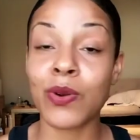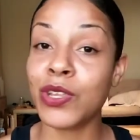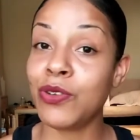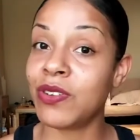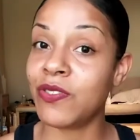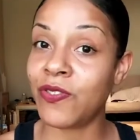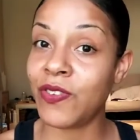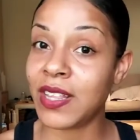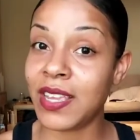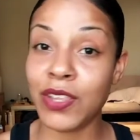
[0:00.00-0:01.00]
or you can
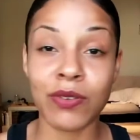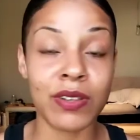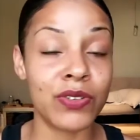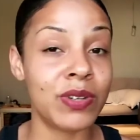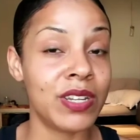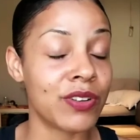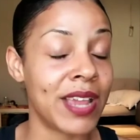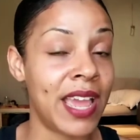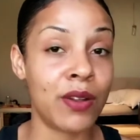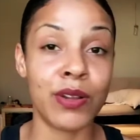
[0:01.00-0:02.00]
feel it, you can do it in your
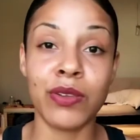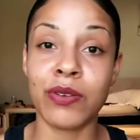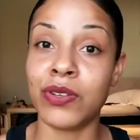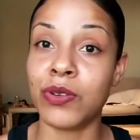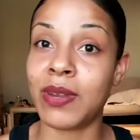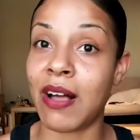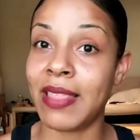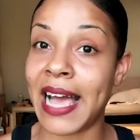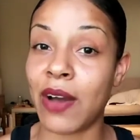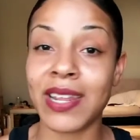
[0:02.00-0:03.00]
head, or you can do it out
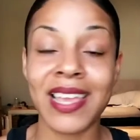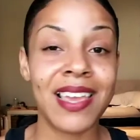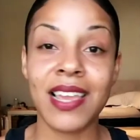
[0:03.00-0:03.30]
loud.